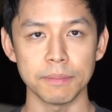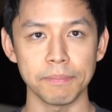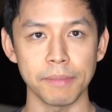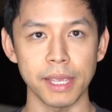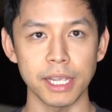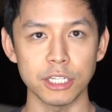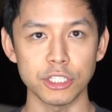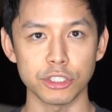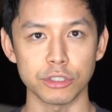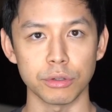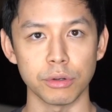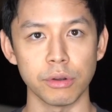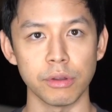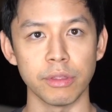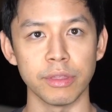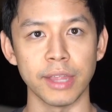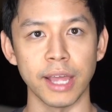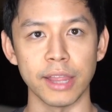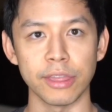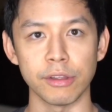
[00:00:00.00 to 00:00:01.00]
to make
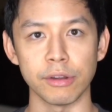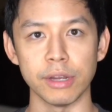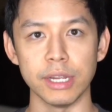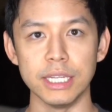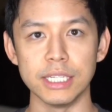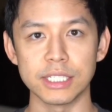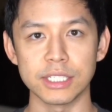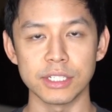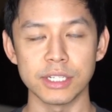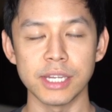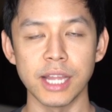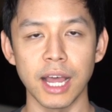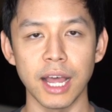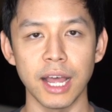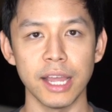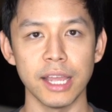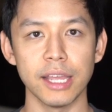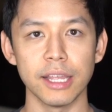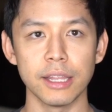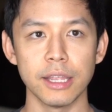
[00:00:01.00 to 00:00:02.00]
sure that there is
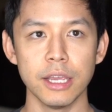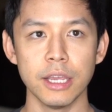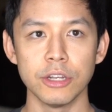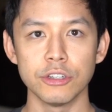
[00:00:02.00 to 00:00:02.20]
not